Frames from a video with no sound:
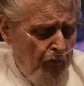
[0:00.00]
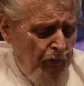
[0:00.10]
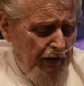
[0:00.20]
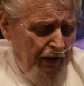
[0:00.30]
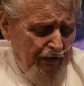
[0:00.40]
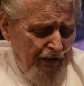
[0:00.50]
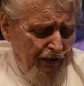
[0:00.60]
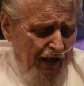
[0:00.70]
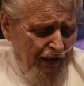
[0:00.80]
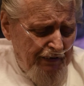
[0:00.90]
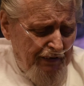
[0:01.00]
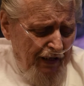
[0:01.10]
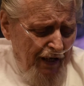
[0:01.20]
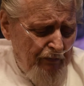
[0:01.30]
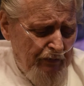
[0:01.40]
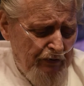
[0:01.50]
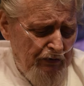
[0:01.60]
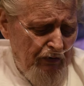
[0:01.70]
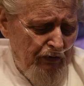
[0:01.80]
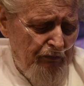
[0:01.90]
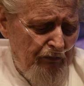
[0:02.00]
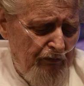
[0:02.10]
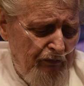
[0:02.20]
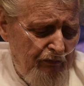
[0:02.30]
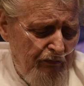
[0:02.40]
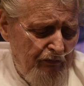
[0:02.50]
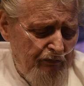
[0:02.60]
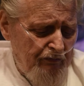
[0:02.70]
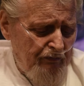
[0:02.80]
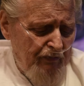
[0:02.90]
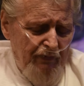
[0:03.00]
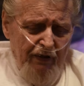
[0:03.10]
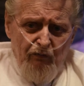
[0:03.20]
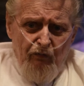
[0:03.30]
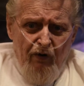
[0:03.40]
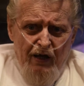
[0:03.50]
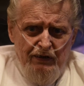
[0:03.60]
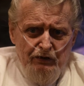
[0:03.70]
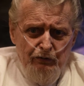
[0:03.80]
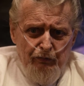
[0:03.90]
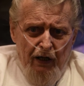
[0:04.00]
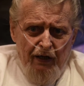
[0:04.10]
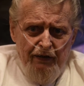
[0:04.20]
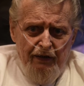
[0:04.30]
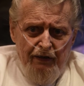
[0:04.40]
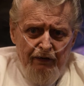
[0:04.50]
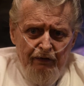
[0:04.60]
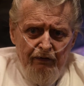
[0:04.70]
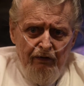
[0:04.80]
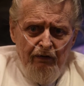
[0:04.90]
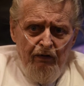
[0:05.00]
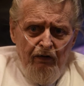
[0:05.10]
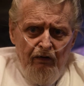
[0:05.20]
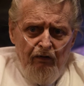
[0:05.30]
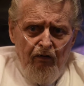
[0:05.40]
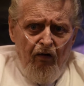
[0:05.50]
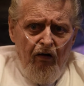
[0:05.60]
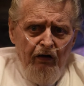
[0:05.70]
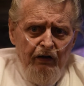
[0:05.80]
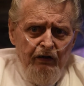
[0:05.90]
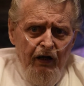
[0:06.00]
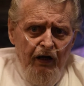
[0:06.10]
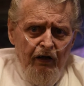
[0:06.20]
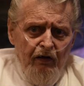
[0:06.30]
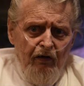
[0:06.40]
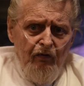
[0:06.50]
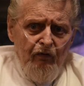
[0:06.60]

but he had the goddamnedest looking, like rotten spot in it, long and narrow.